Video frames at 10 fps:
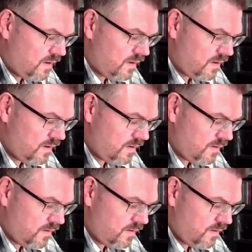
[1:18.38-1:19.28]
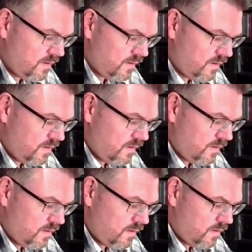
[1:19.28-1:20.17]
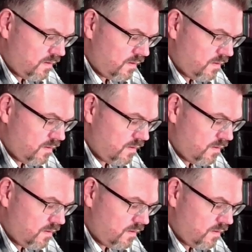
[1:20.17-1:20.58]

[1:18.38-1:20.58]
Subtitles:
Nothing is said.